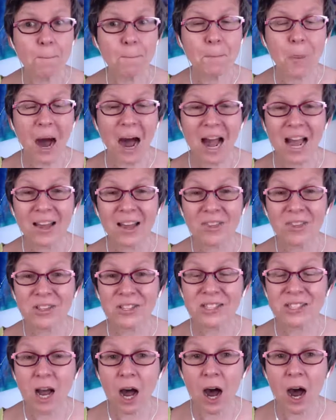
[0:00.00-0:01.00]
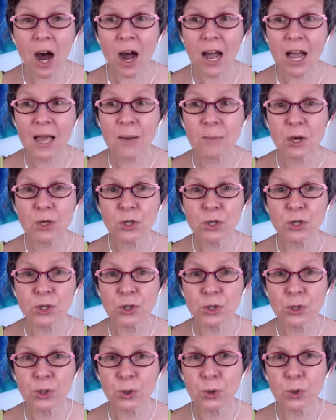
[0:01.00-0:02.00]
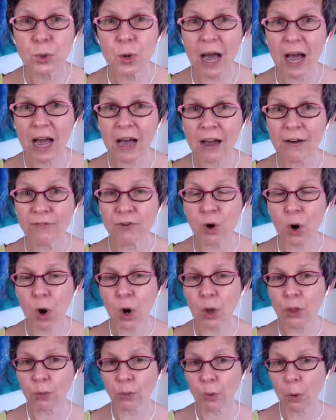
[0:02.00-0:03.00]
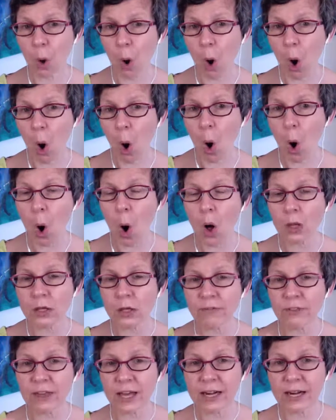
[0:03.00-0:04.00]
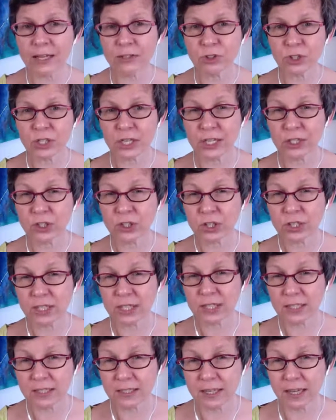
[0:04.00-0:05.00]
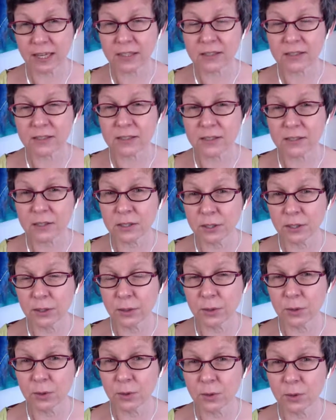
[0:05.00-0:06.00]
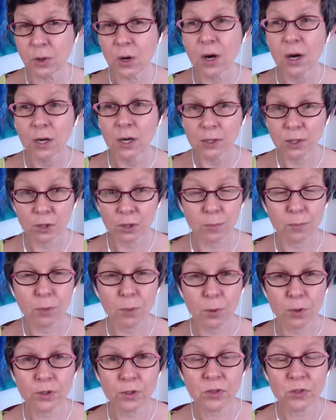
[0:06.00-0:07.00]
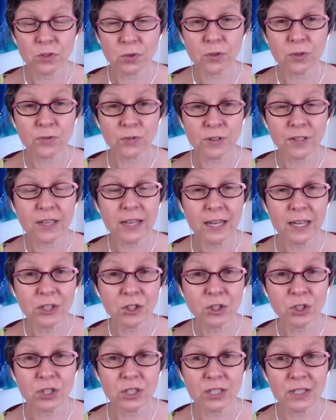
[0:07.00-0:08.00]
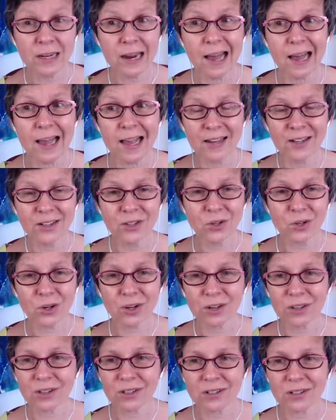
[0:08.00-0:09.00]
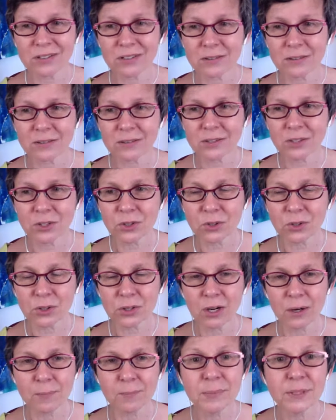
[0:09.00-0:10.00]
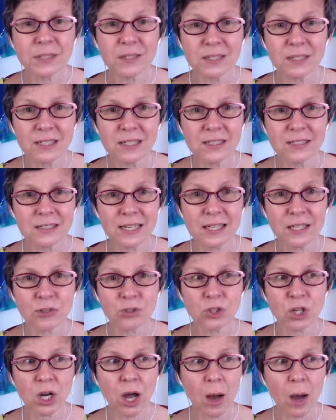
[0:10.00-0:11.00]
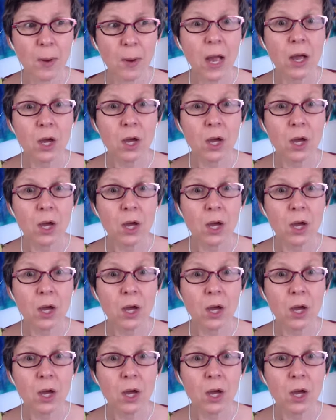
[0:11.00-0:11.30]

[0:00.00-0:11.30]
by the time you have gone through all of that education that gets you your board certification and your ability to take a job,